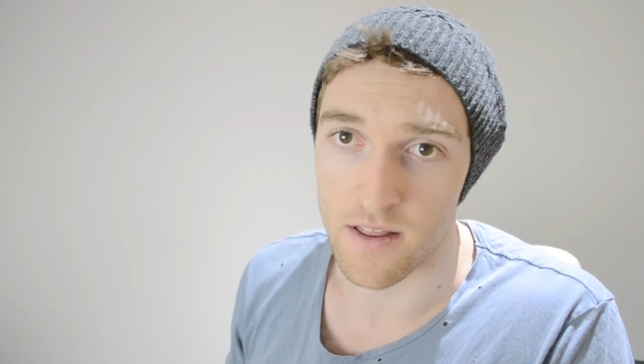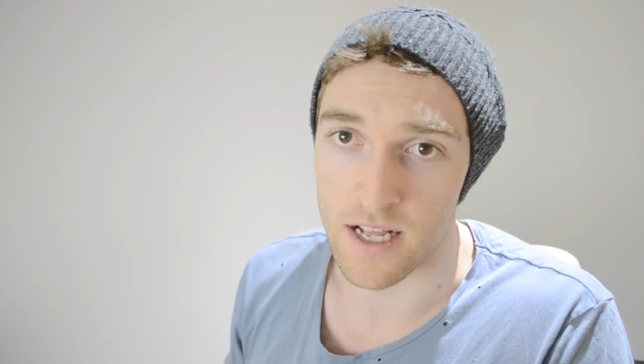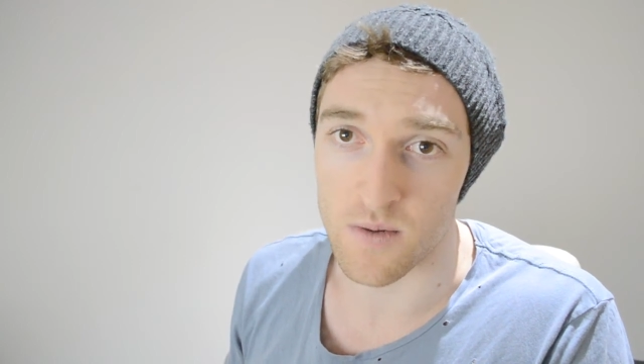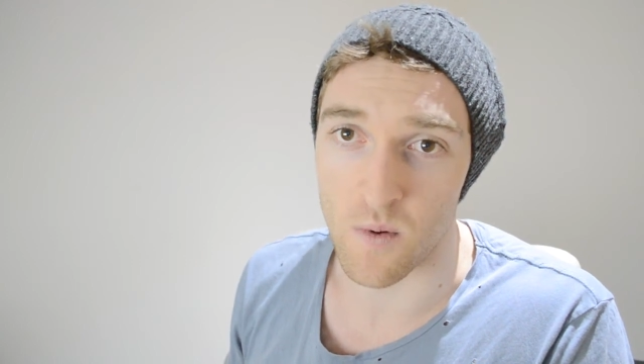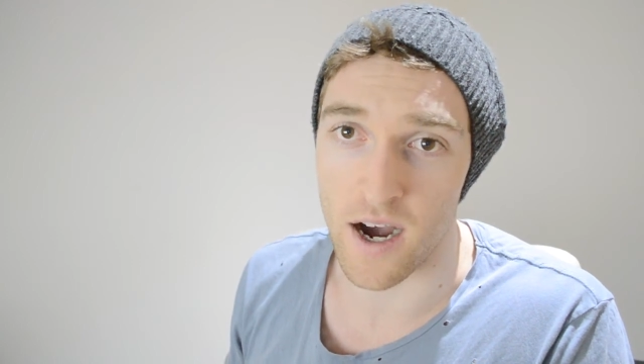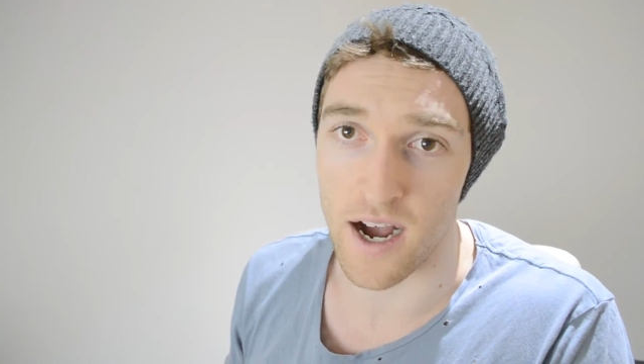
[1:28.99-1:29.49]

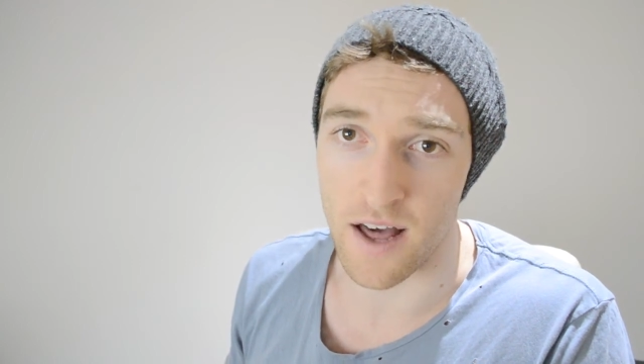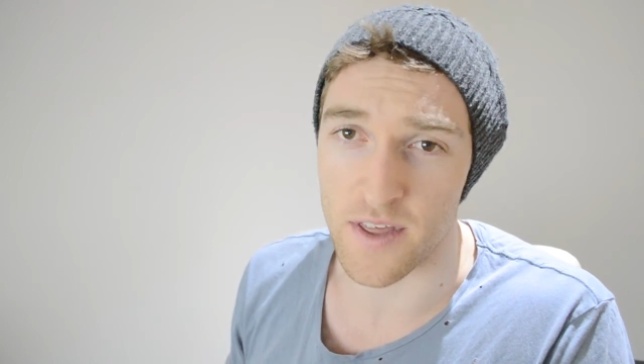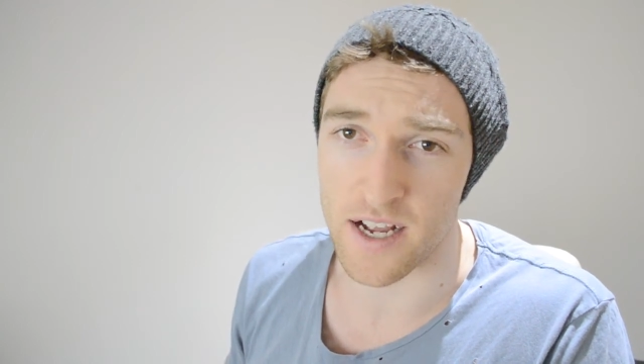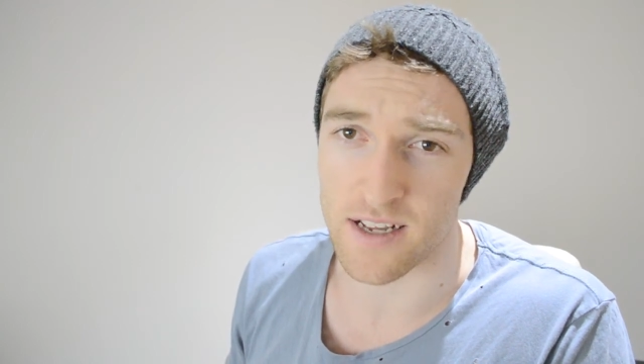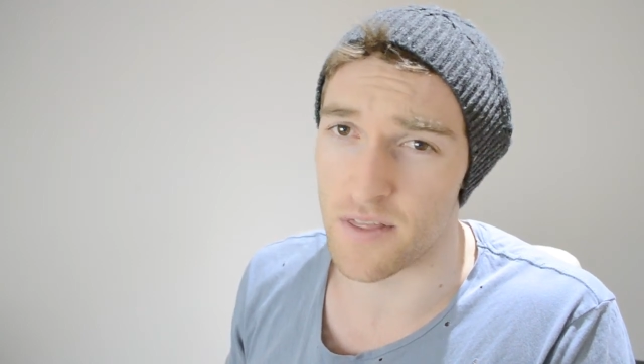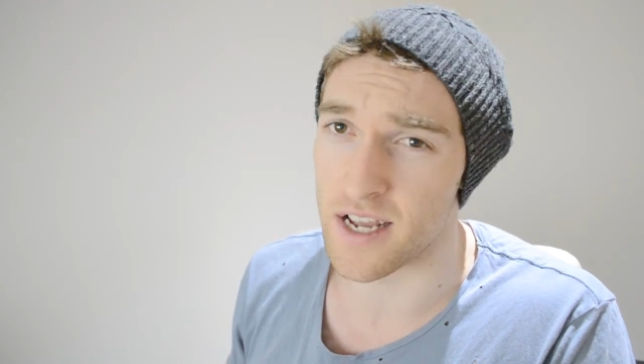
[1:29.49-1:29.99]
That's why I
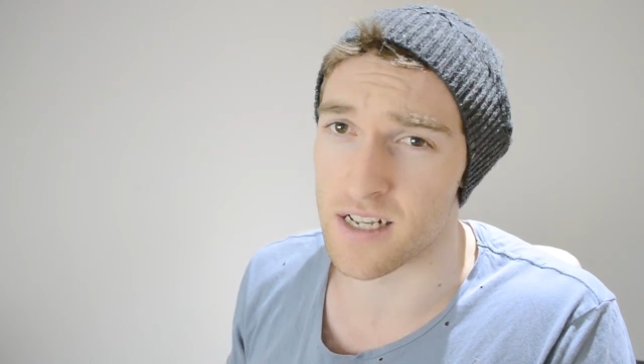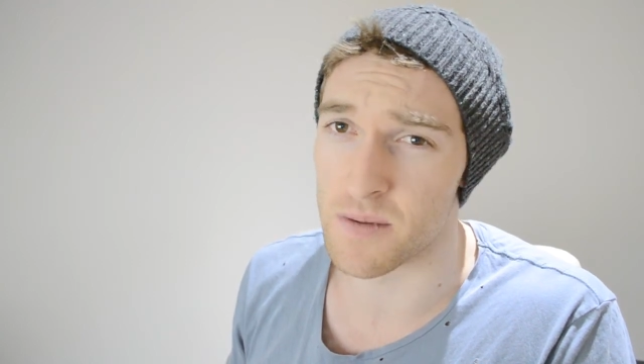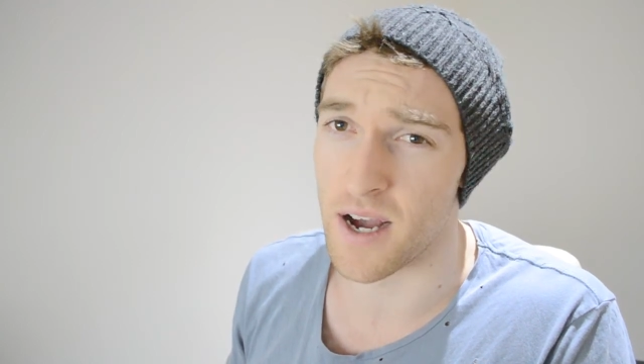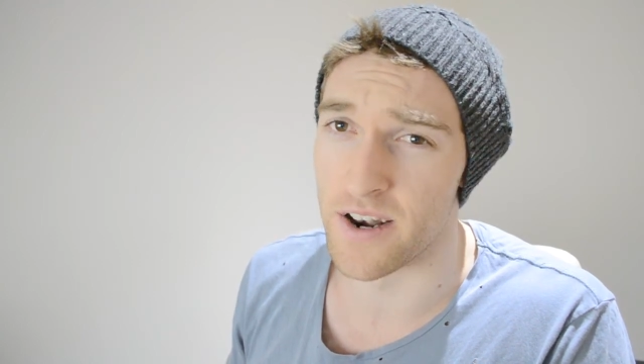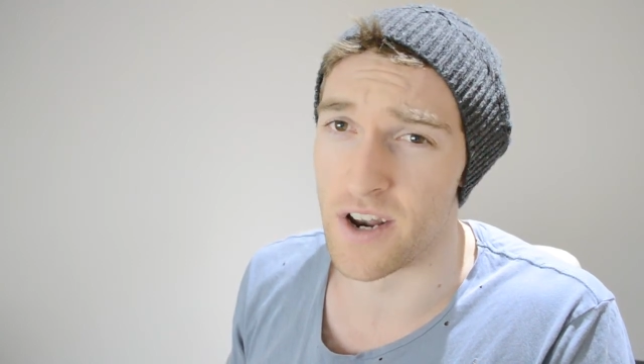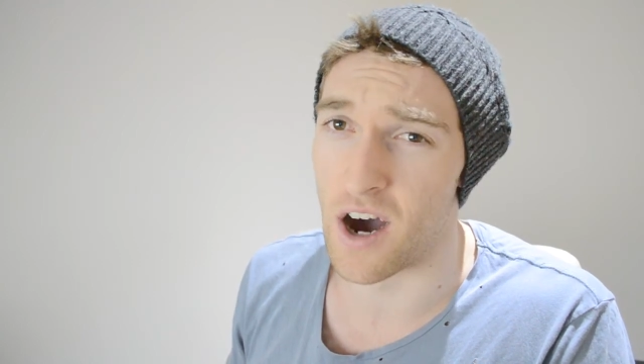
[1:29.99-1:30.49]
think it's
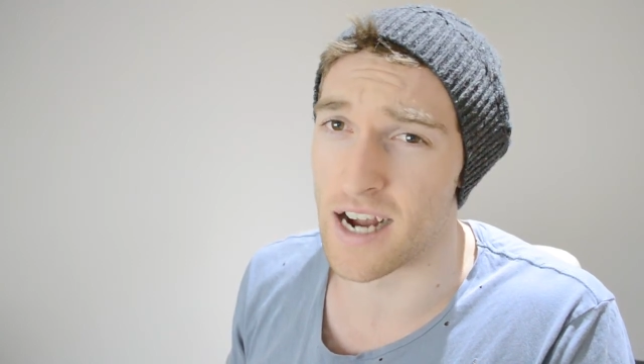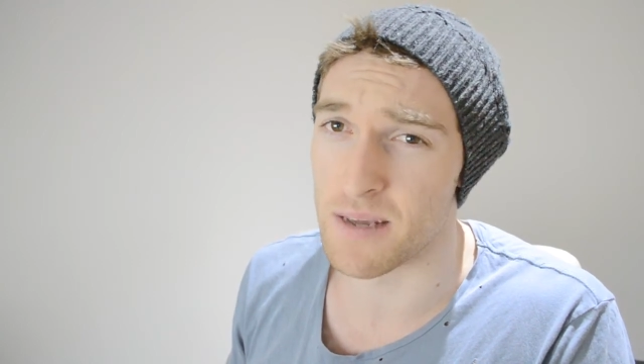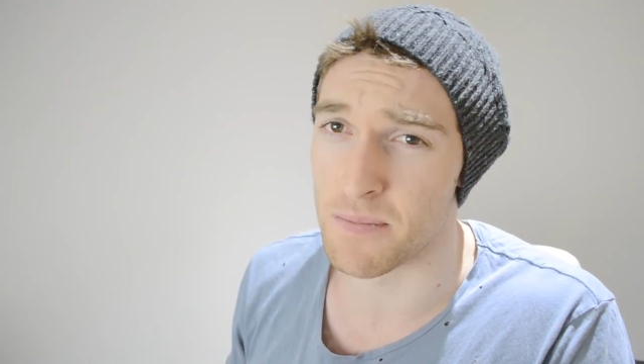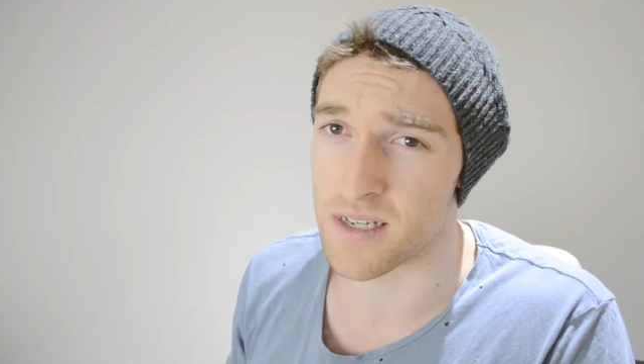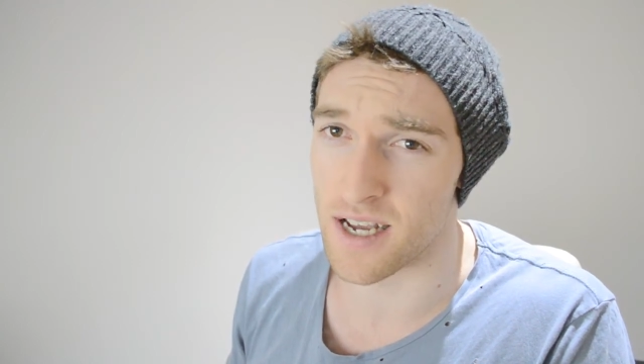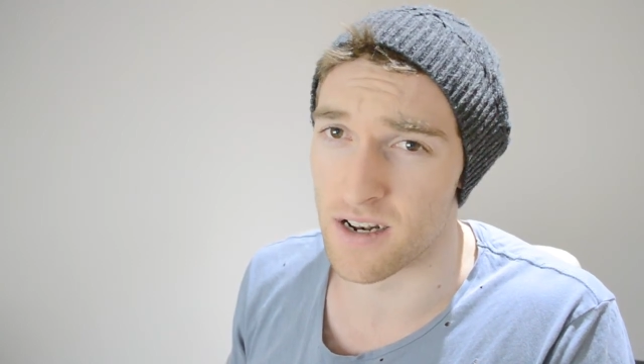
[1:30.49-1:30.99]
about
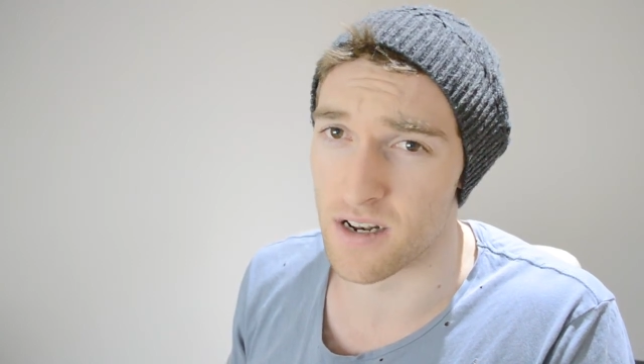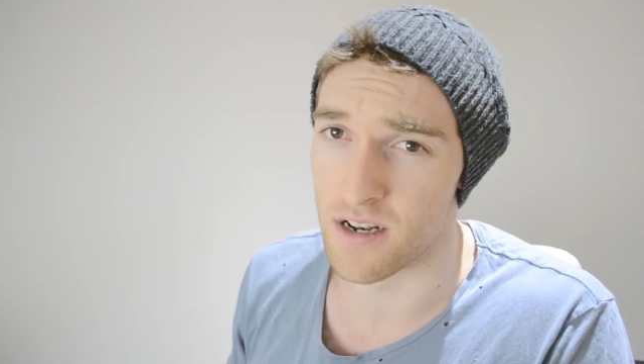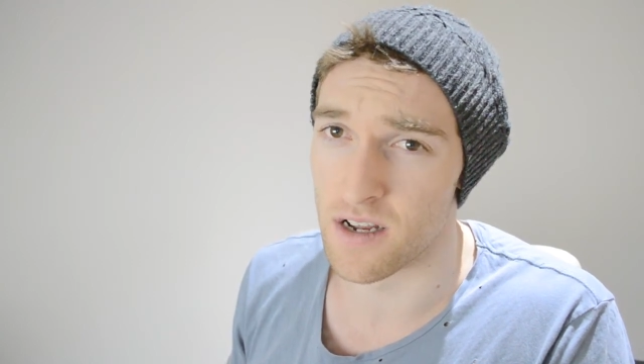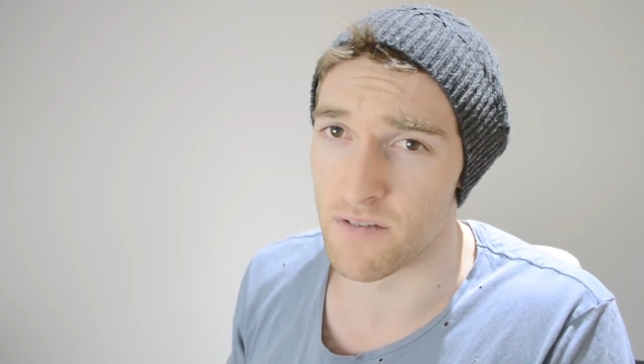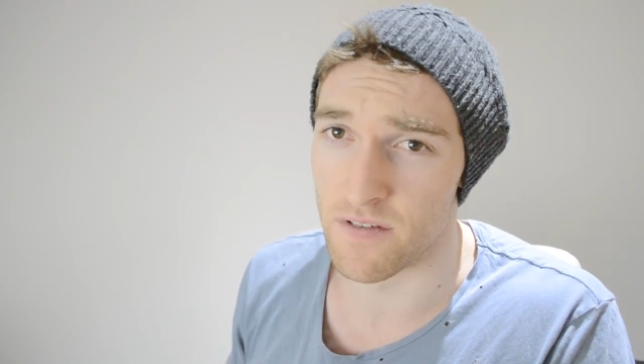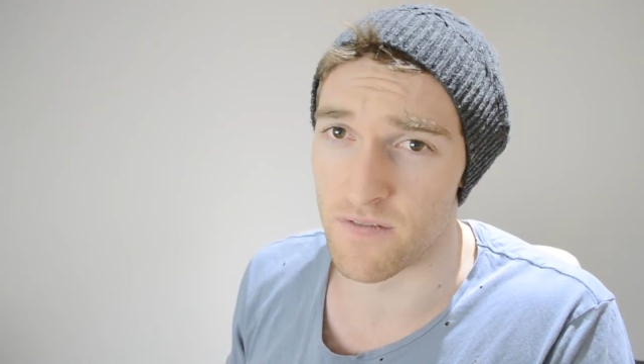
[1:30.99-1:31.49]
90%
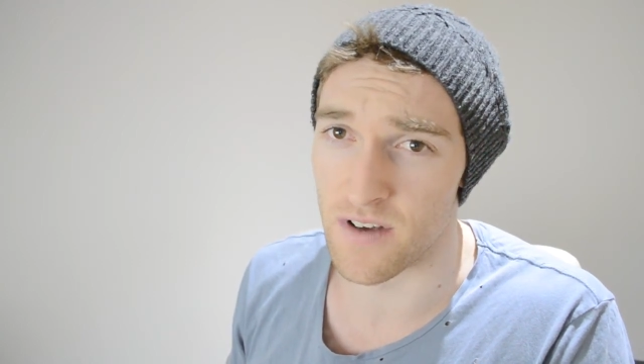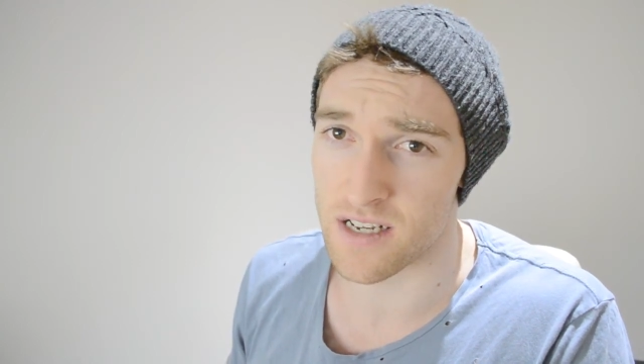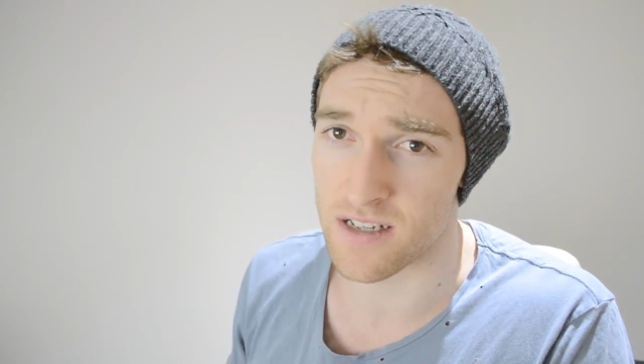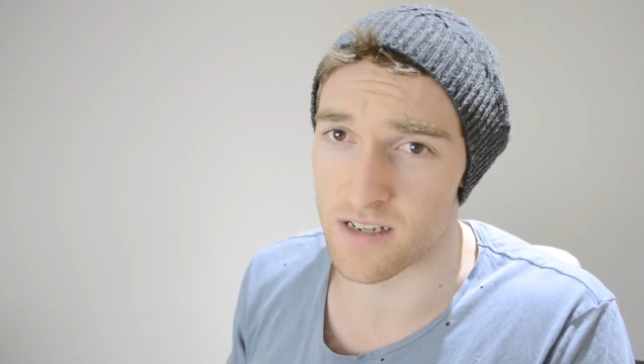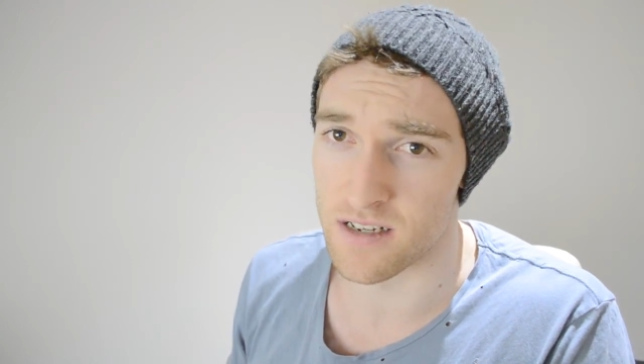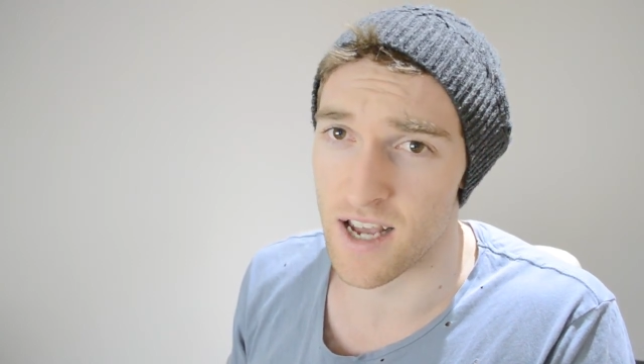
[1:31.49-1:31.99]
of
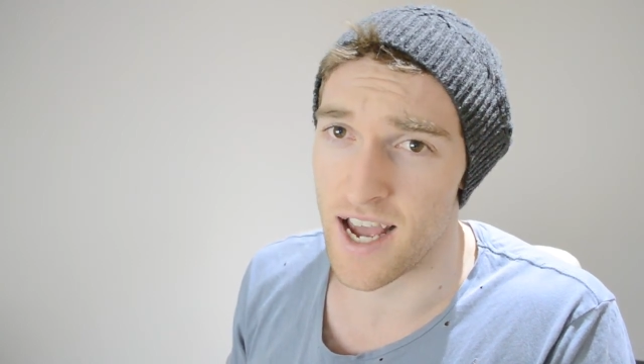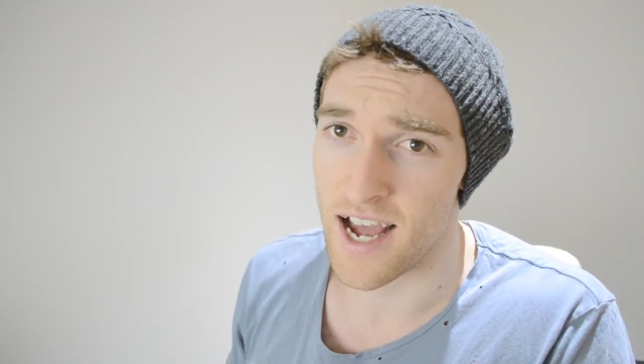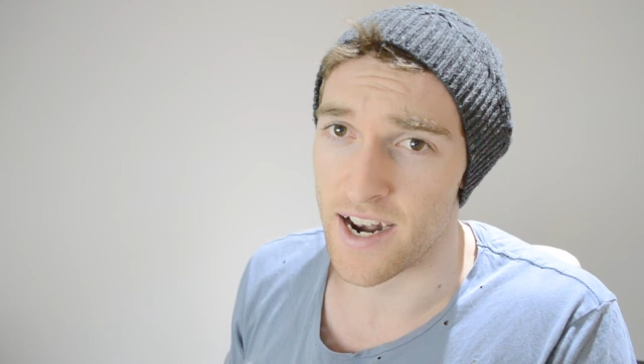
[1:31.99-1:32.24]
investors